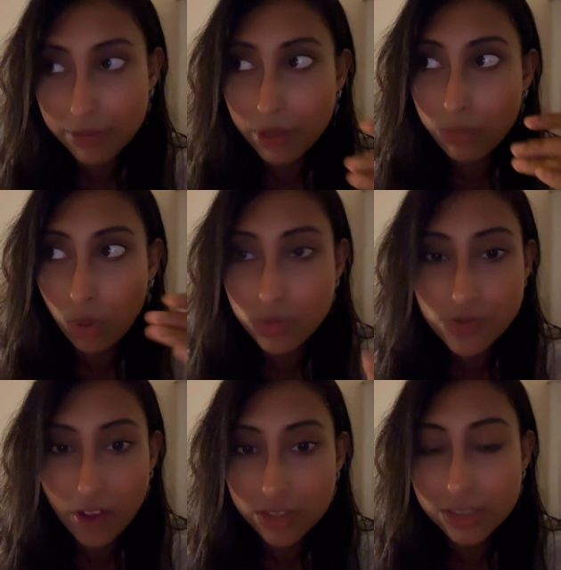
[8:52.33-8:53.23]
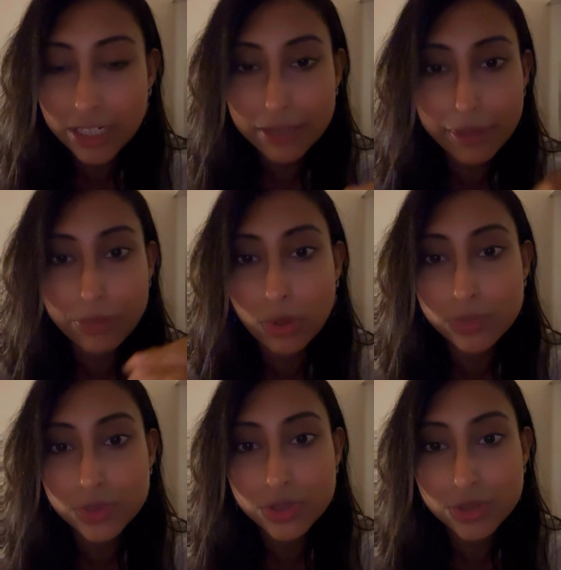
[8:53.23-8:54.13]
my mom's father and my
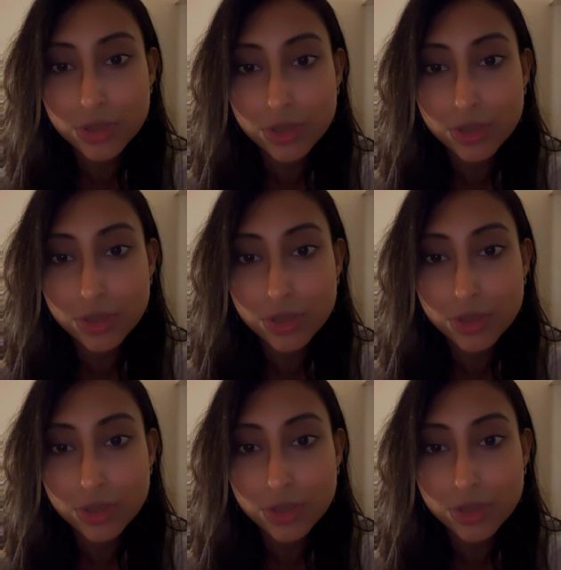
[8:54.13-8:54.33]
mom's